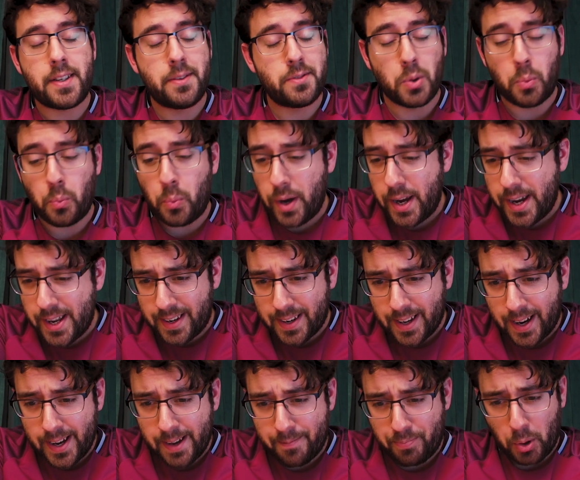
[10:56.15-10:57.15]
It was a weird
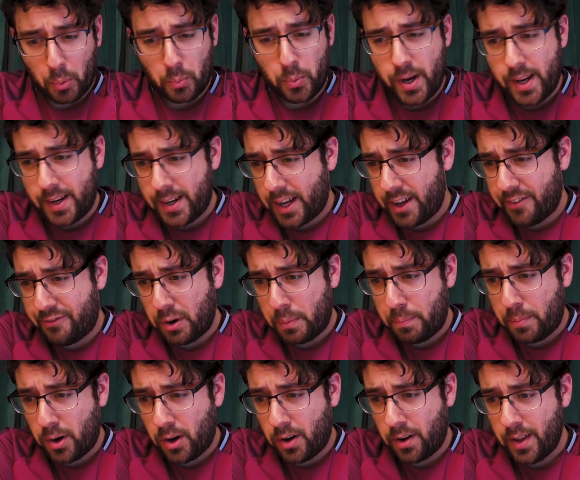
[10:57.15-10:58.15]
night of
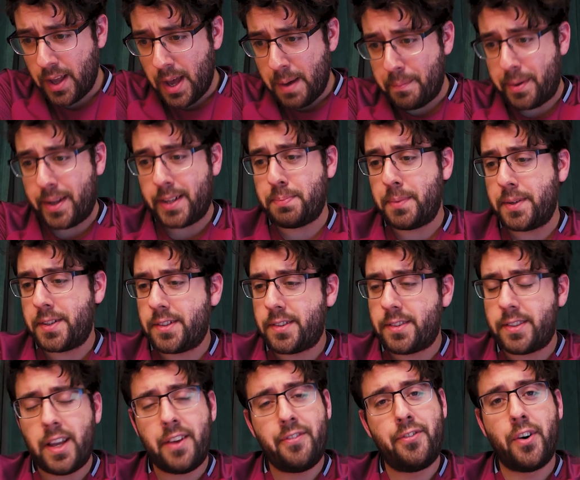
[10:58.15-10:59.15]
football, but that's
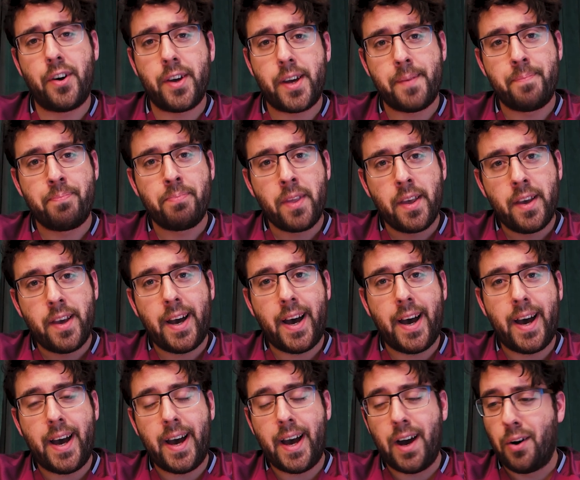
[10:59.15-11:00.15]
Manchester City for you.
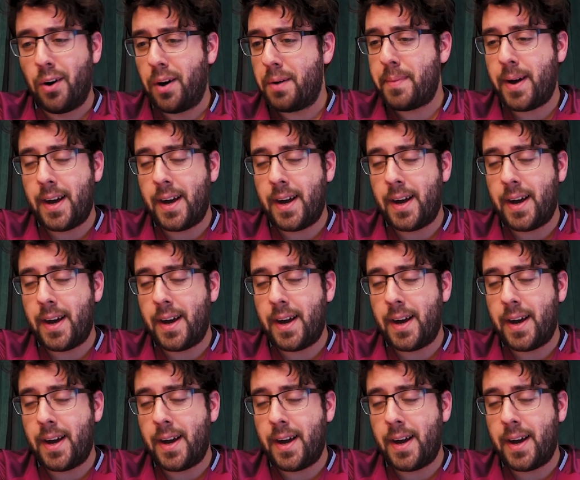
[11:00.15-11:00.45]
All that